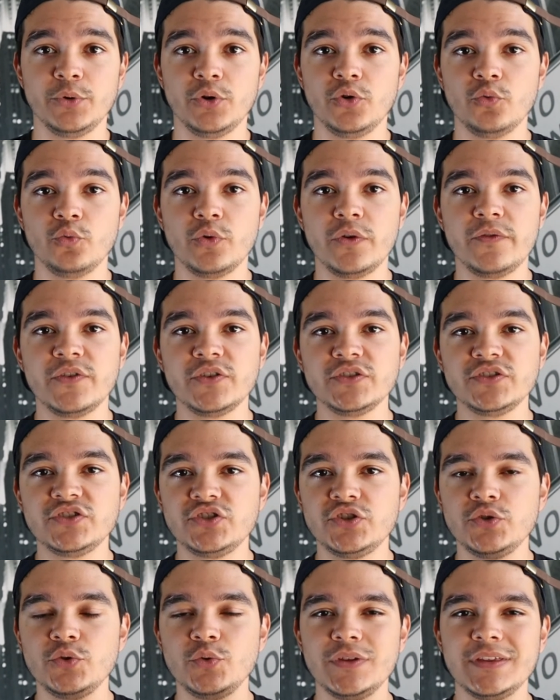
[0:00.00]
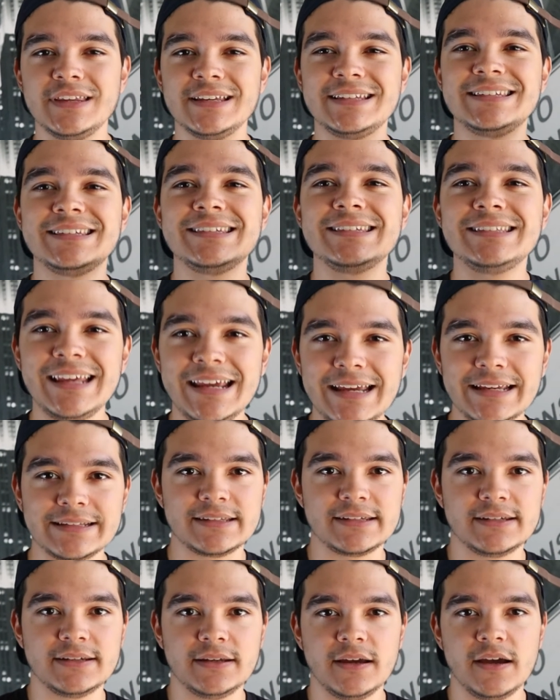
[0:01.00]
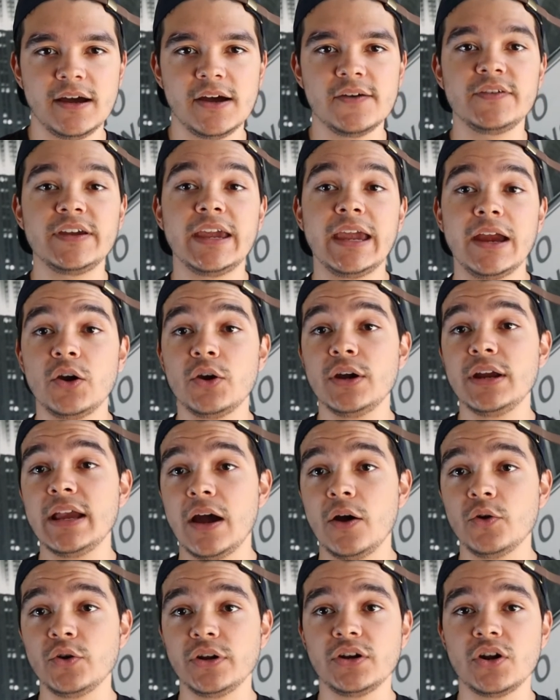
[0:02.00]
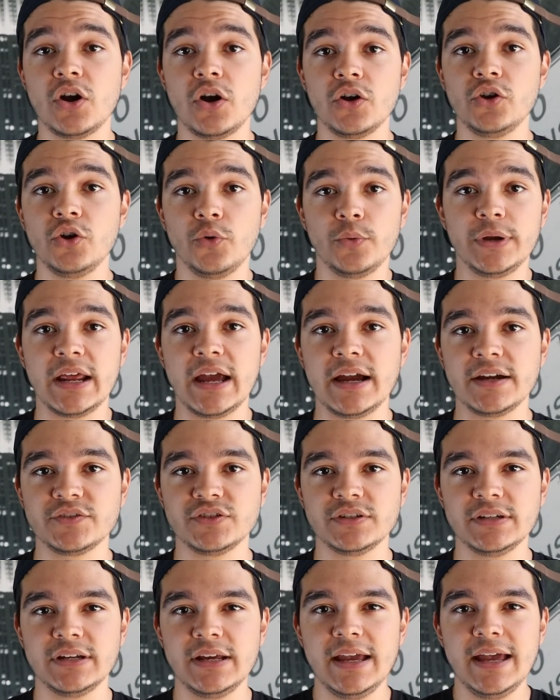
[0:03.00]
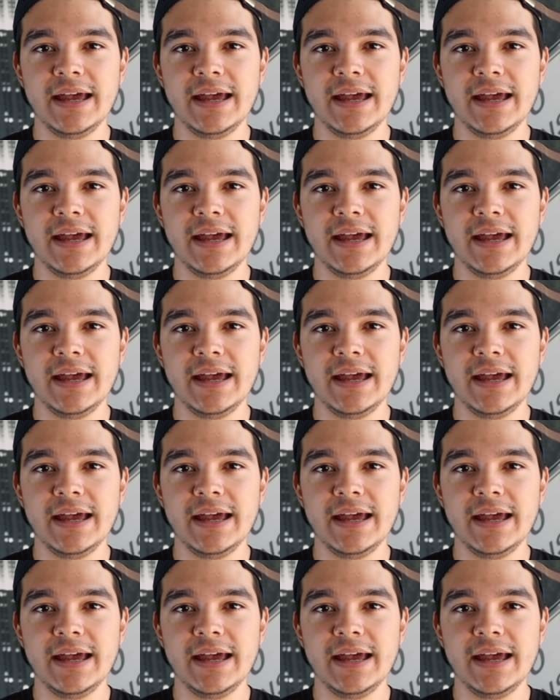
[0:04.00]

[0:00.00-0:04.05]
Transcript: refers to the state of carrying out an ongoing action.